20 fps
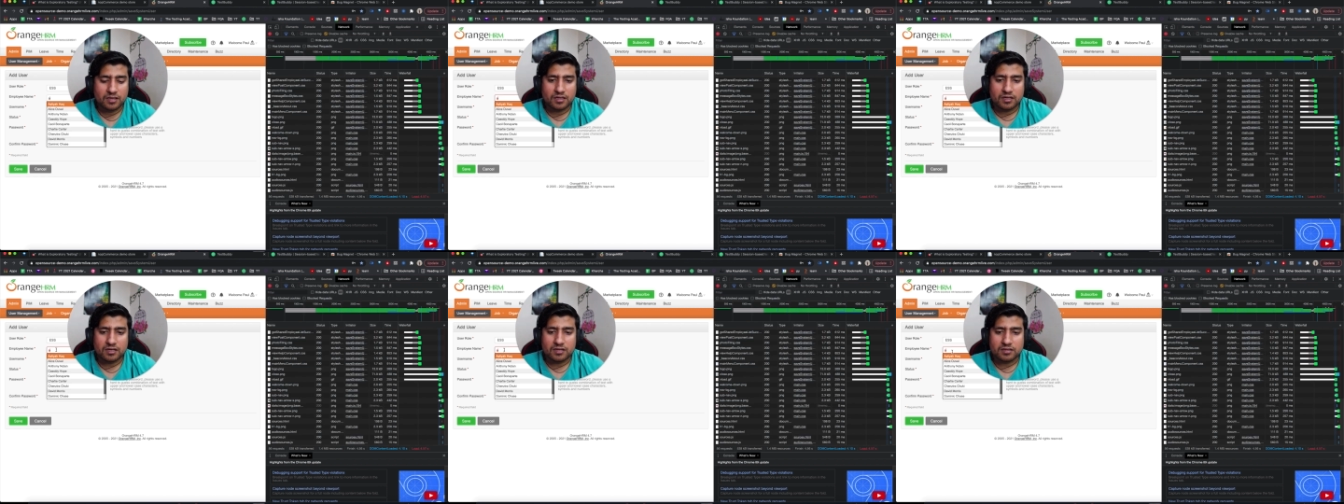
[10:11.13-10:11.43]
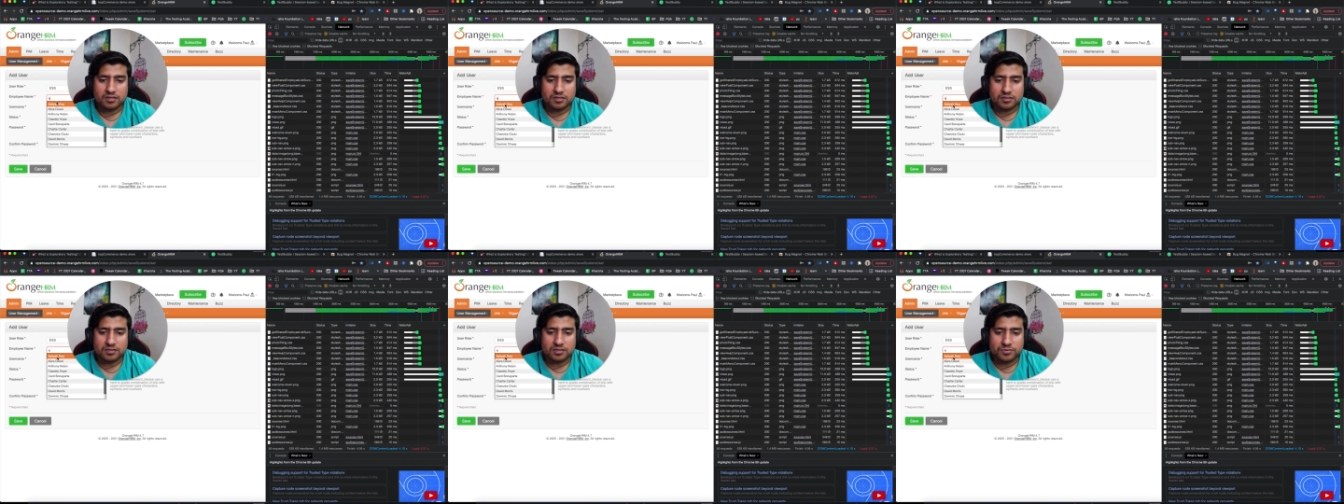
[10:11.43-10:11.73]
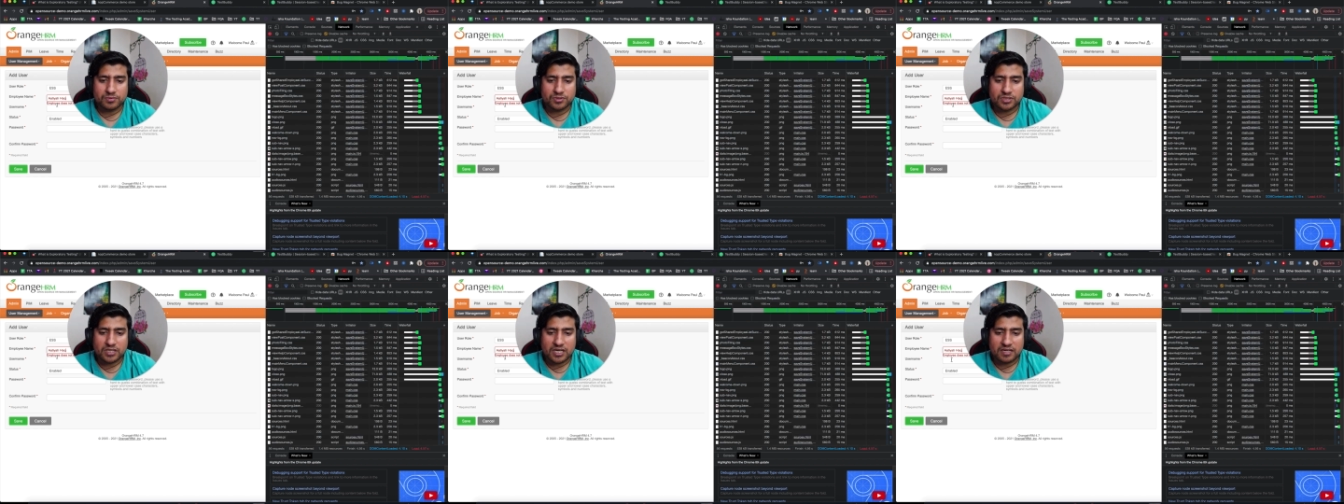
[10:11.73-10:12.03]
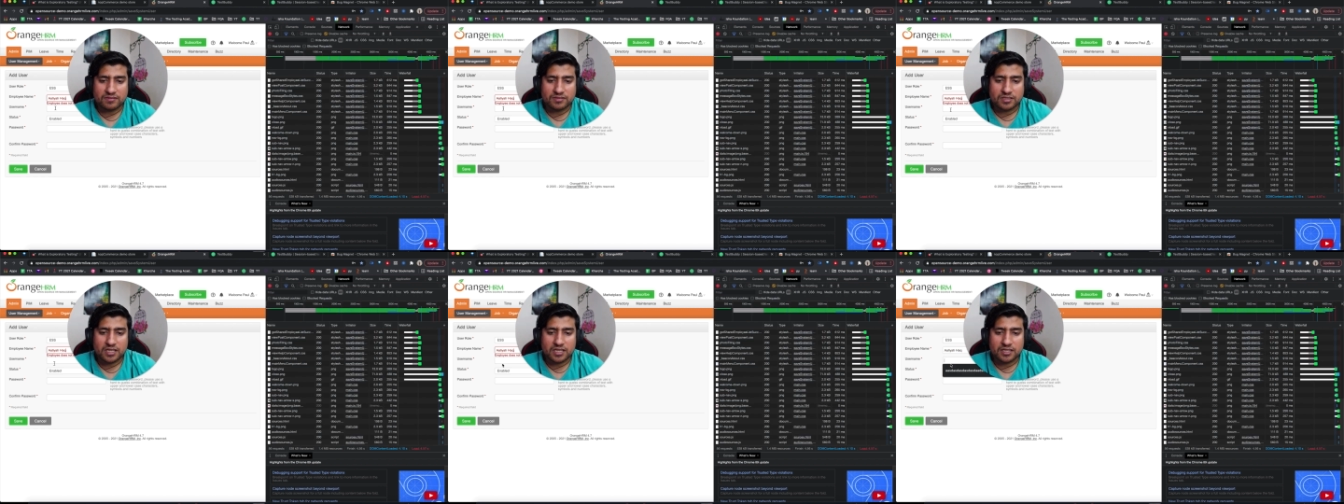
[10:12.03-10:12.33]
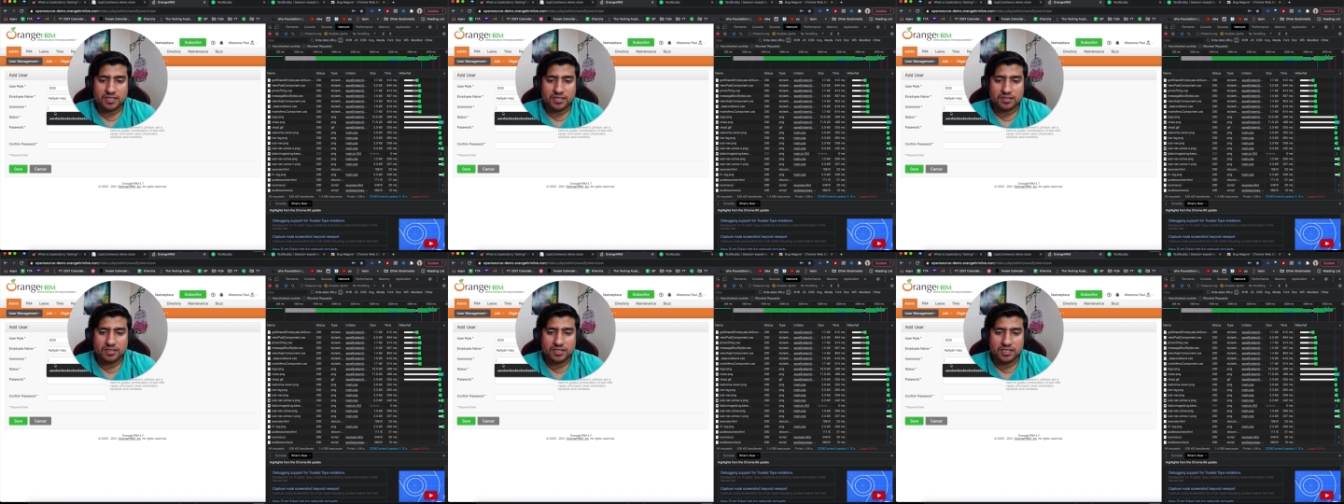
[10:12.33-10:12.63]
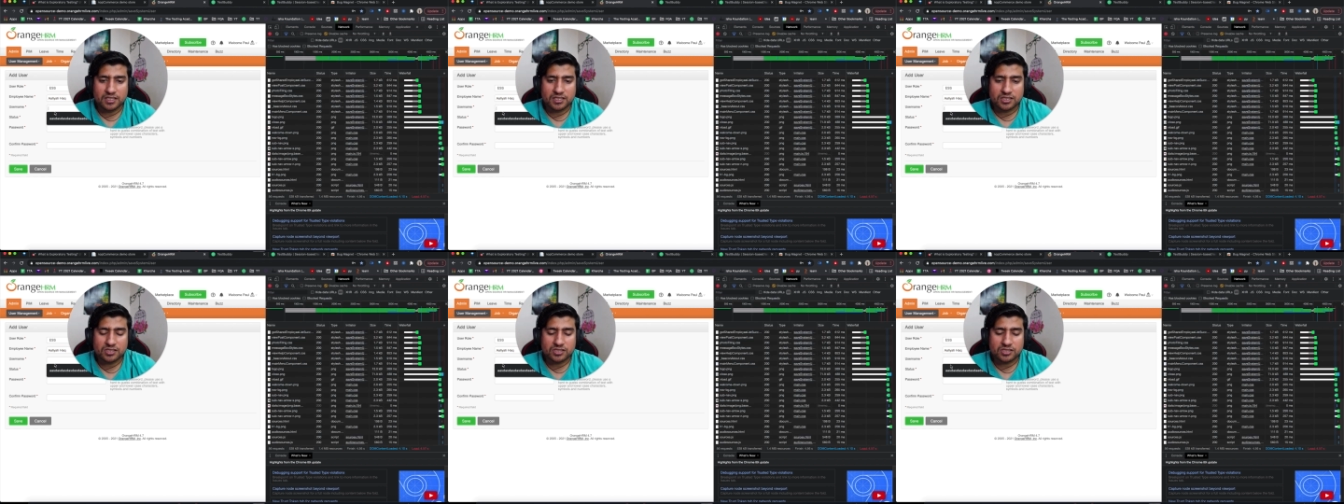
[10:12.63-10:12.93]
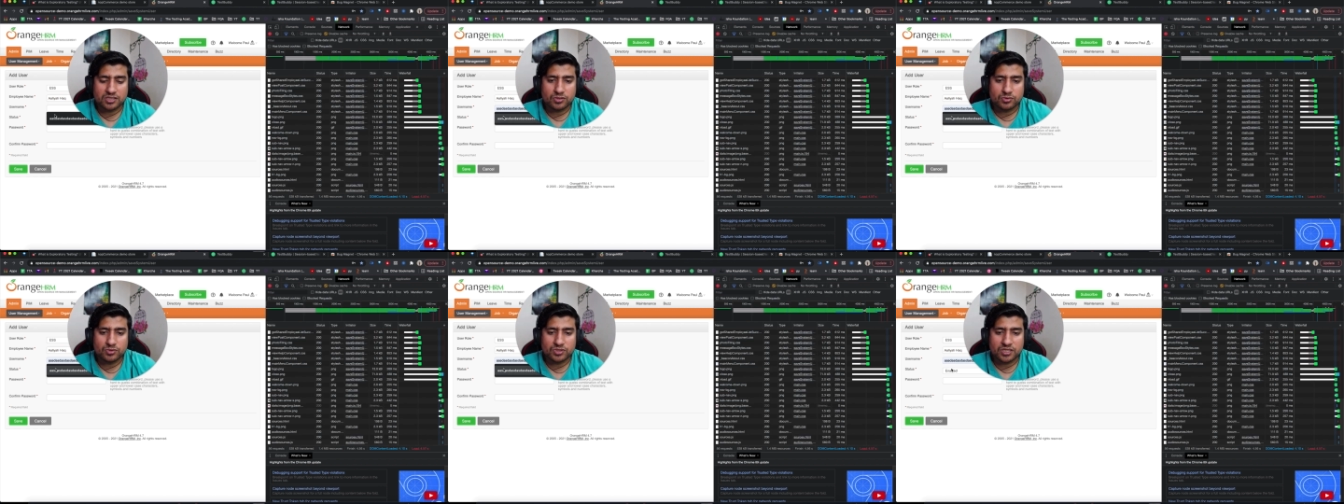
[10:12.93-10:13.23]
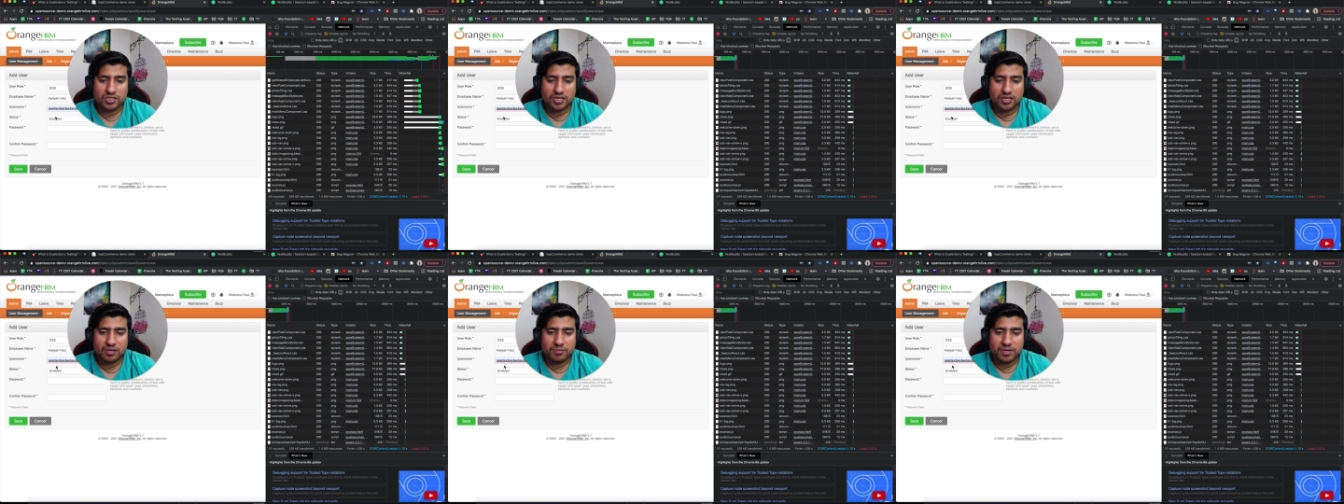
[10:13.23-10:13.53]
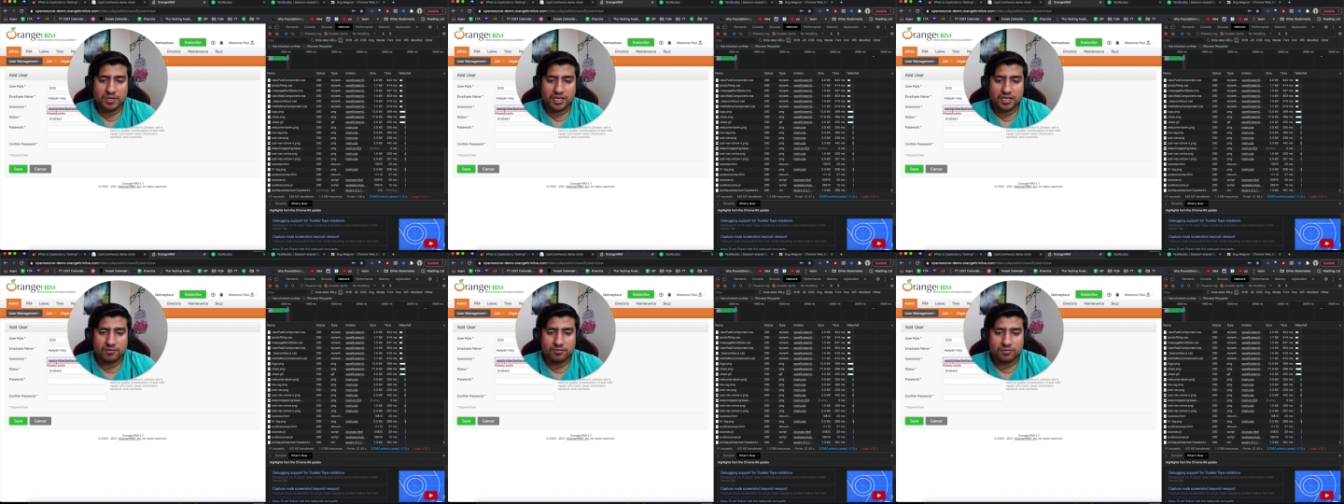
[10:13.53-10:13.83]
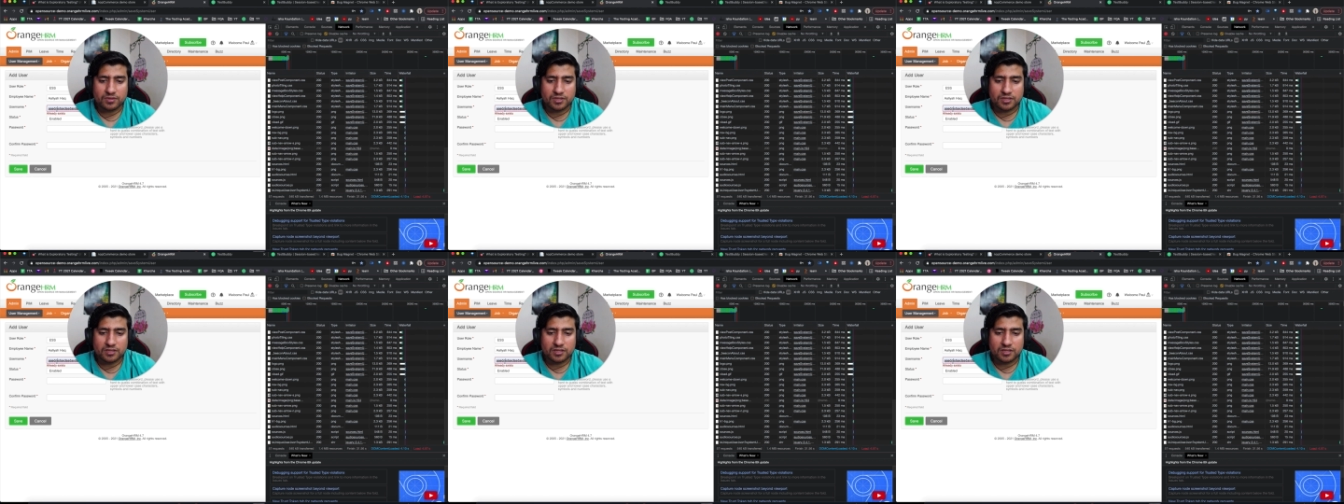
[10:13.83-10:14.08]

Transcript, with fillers: uh, suppose I have selected this username and